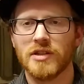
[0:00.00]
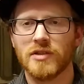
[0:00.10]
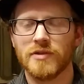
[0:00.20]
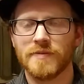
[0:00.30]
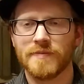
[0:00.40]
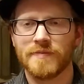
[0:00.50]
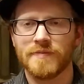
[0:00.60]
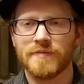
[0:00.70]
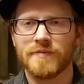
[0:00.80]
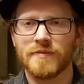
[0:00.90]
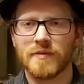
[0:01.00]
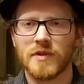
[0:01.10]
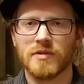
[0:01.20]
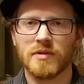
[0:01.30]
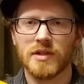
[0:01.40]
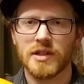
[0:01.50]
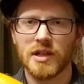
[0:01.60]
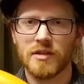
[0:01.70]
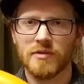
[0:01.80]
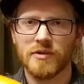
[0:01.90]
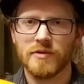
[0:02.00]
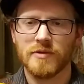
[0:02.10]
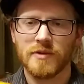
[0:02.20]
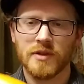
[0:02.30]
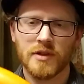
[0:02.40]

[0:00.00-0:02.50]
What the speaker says: to do, we're going to take the balloon,